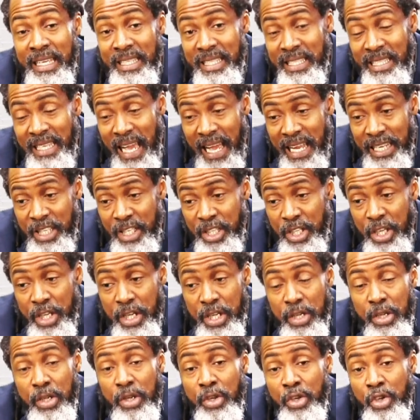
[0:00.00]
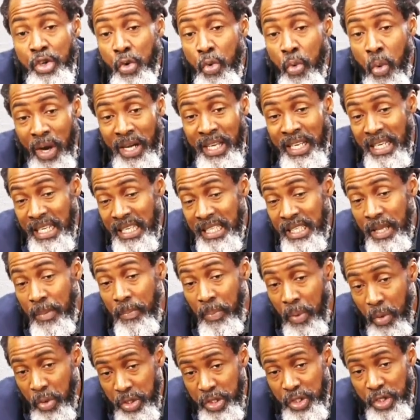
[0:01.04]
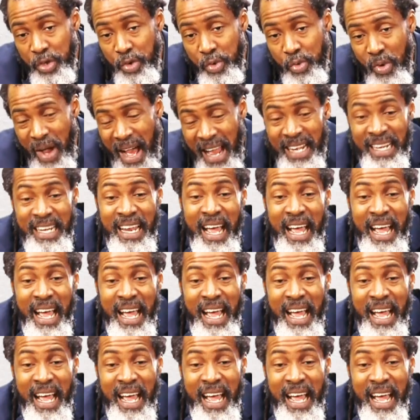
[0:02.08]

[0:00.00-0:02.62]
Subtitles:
starts to do what it is supposed to do. And